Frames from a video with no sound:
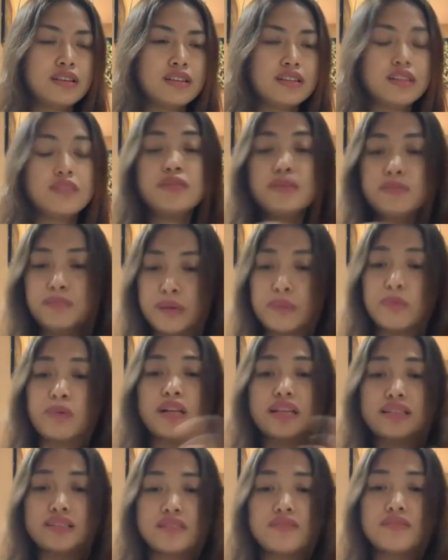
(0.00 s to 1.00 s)
different people
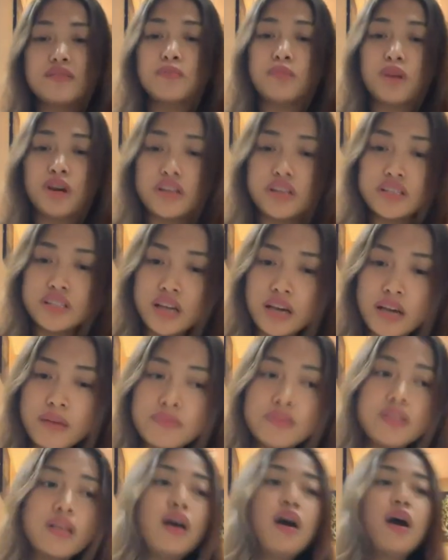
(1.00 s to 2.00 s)
has different body
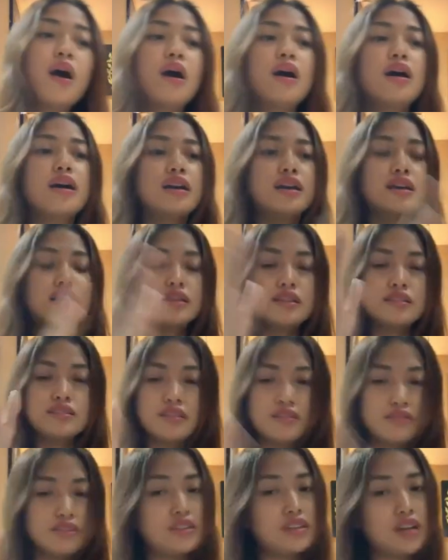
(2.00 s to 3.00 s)
types.
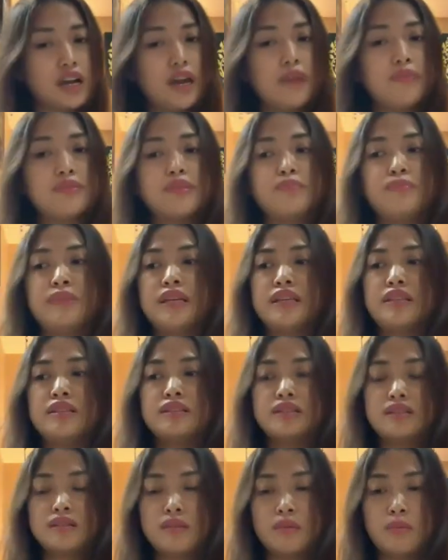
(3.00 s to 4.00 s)
Different types
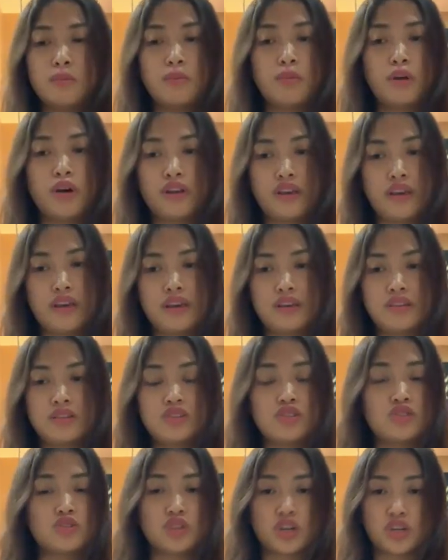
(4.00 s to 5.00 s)
means body
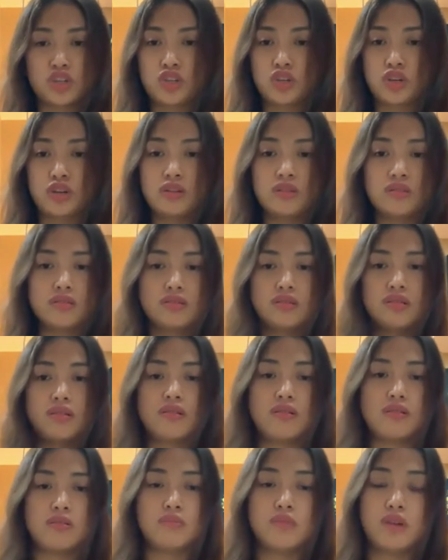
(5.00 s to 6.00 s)
structure,
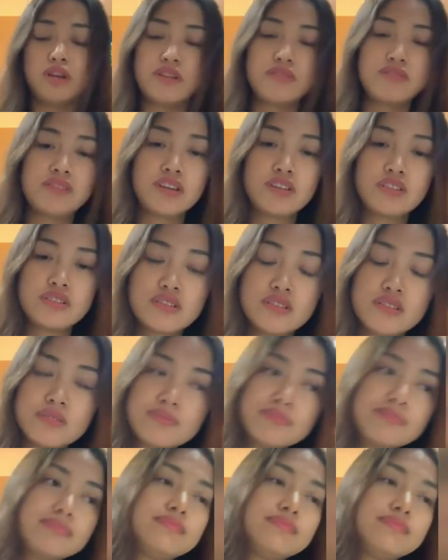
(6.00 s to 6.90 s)
body figures.